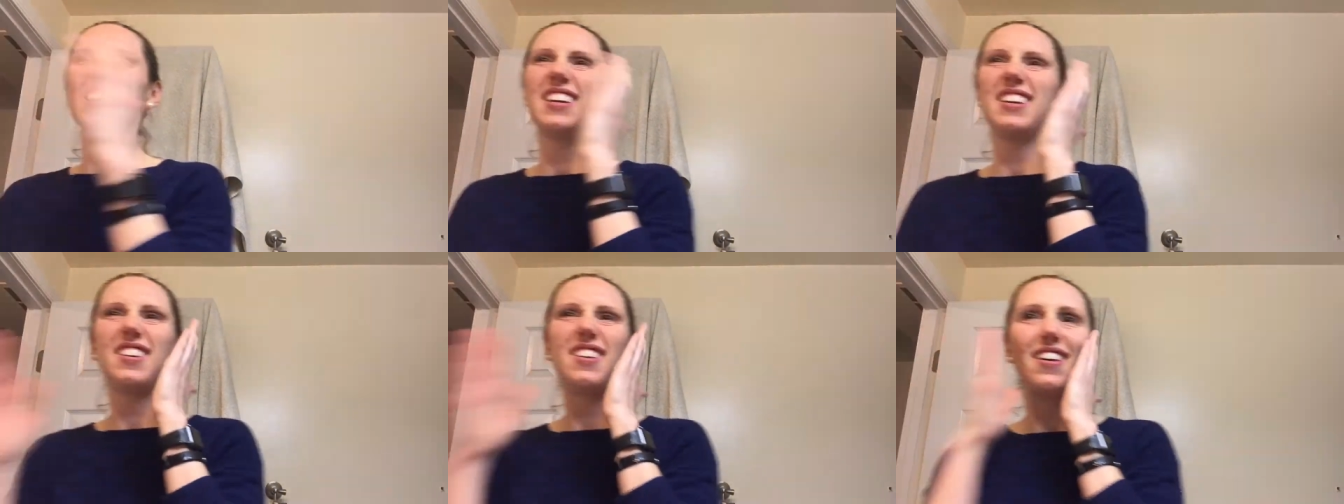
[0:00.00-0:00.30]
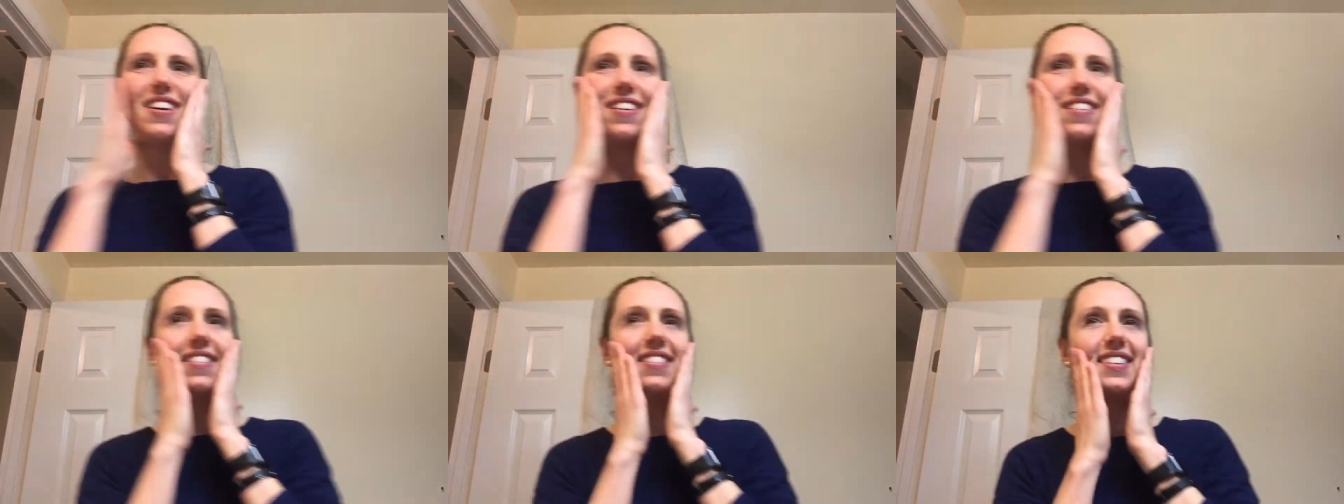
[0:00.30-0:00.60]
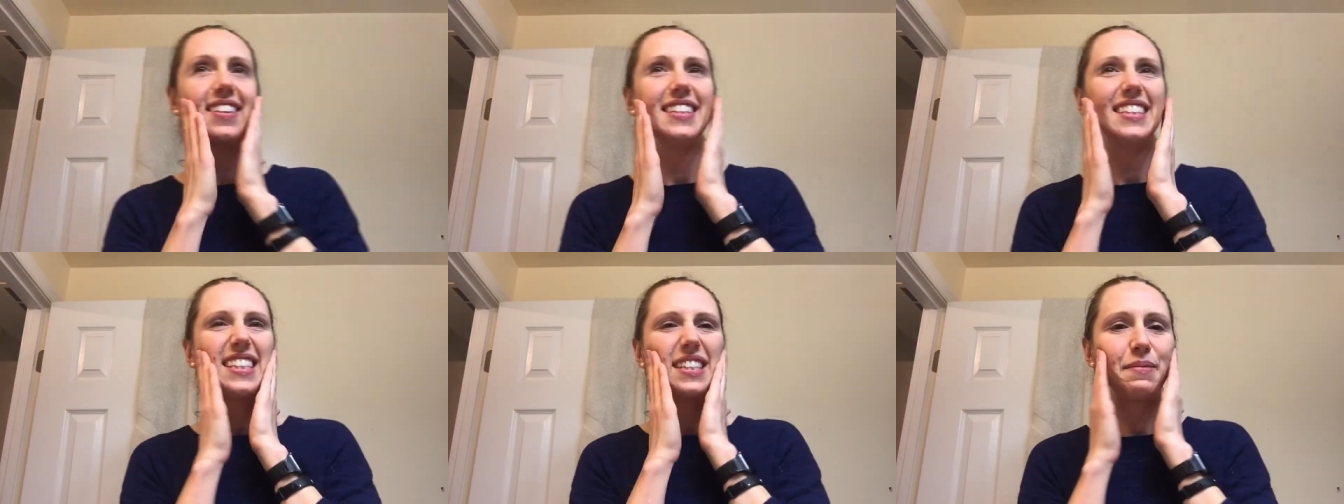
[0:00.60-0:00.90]
you know,
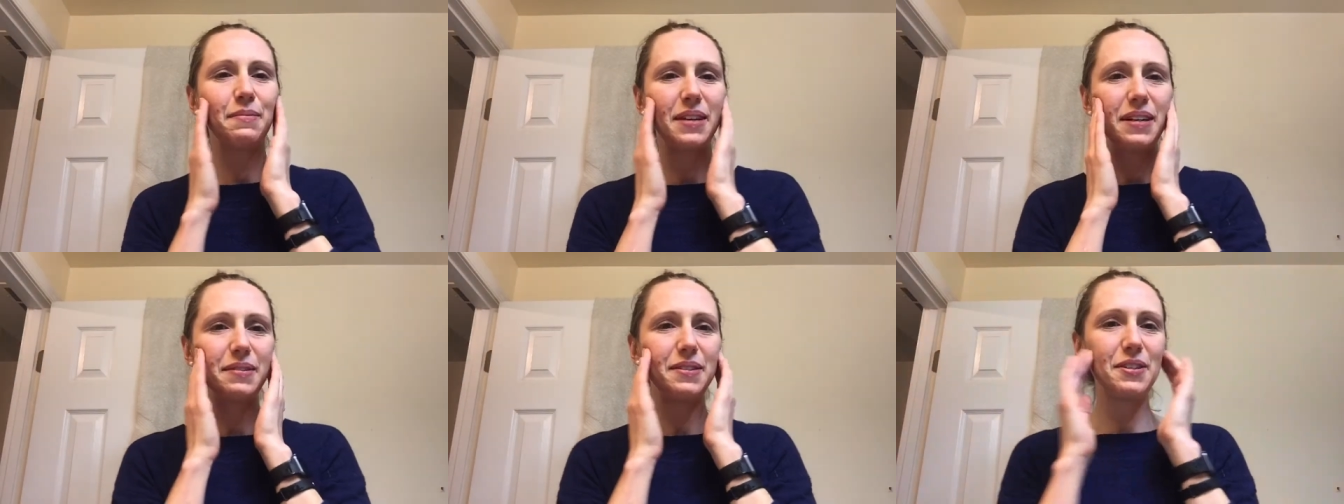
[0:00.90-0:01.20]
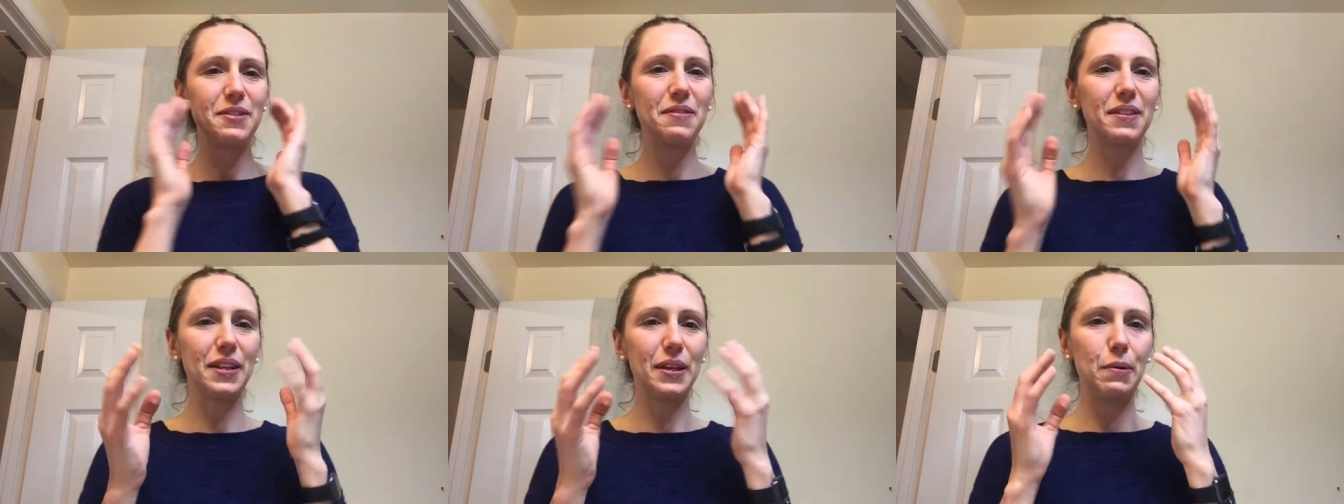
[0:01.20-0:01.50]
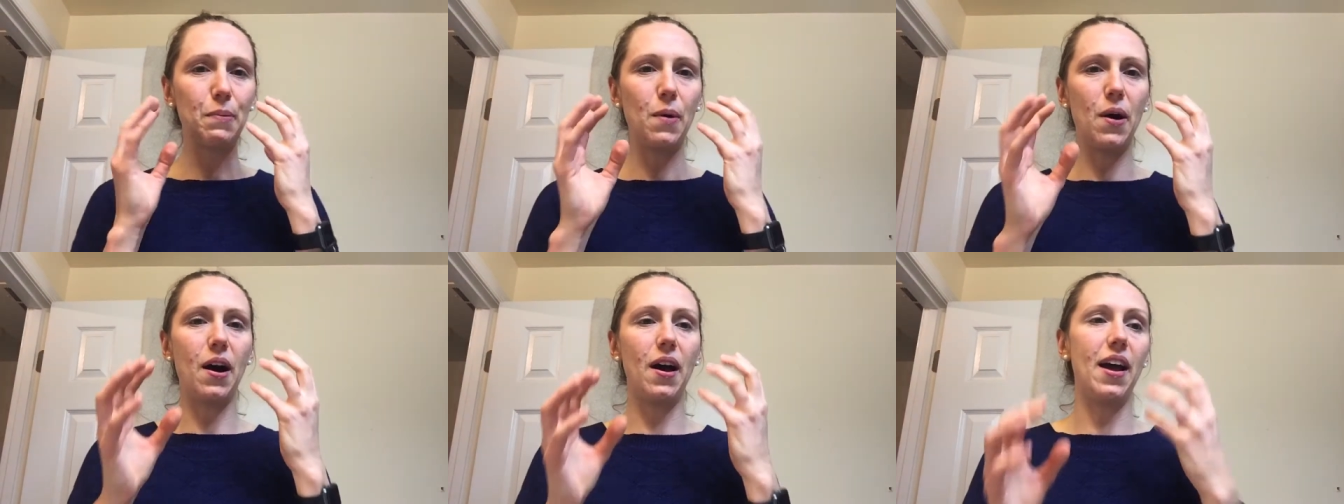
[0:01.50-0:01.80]
sometimes you
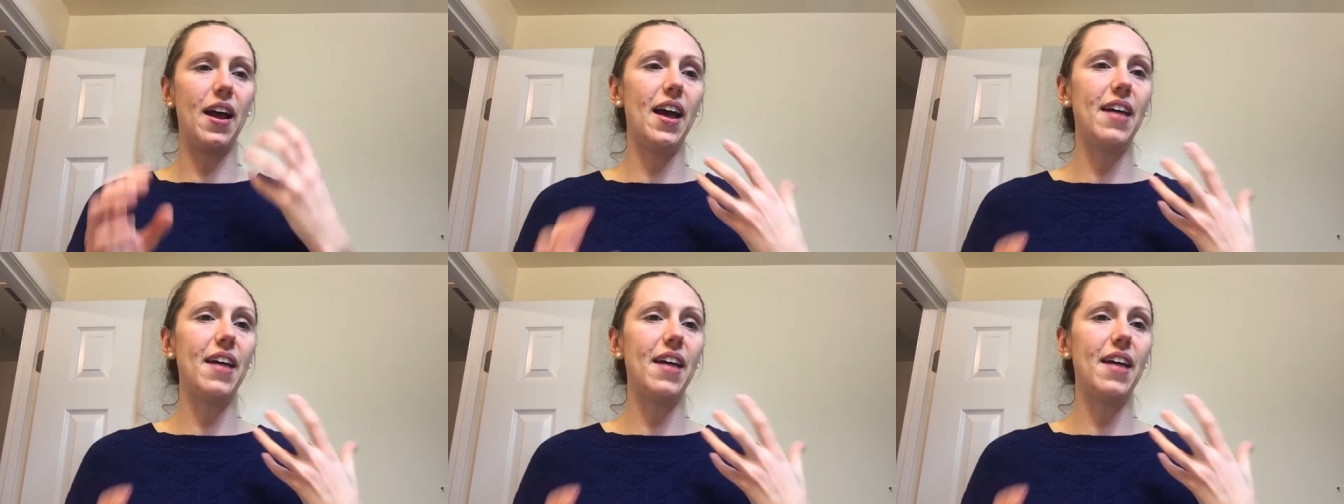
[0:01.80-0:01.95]
really want.